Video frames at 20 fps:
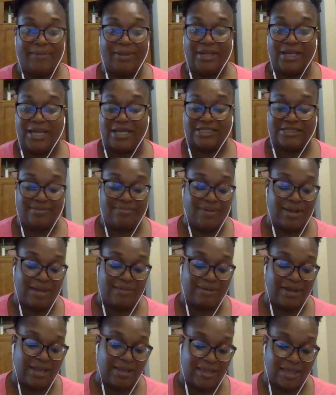but it hasn't
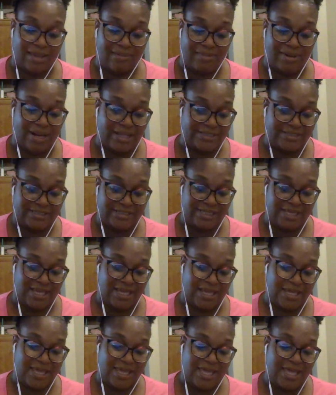popped out yet. But I see
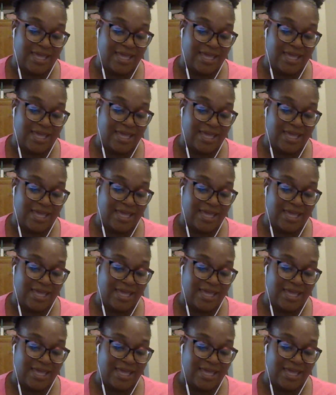it.